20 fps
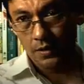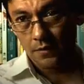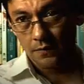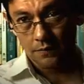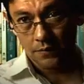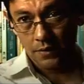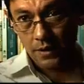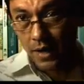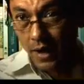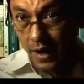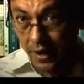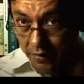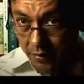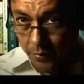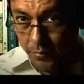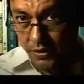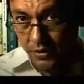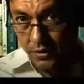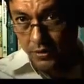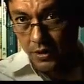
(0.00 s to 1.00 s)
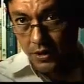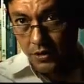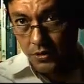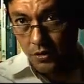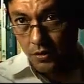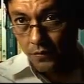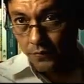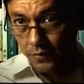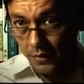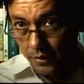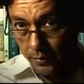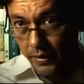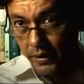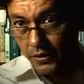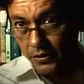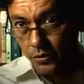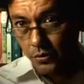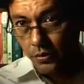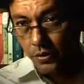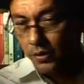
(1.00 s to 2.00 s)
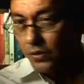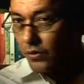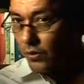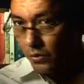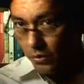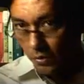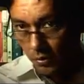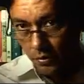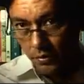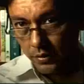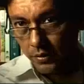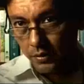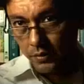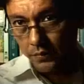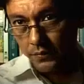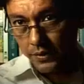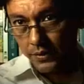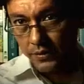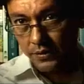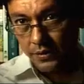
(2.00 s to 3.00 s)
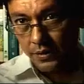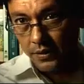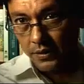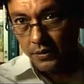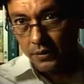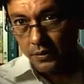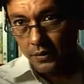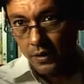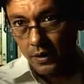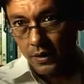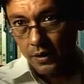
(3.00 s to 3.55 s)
very high representation of female students in all the universities,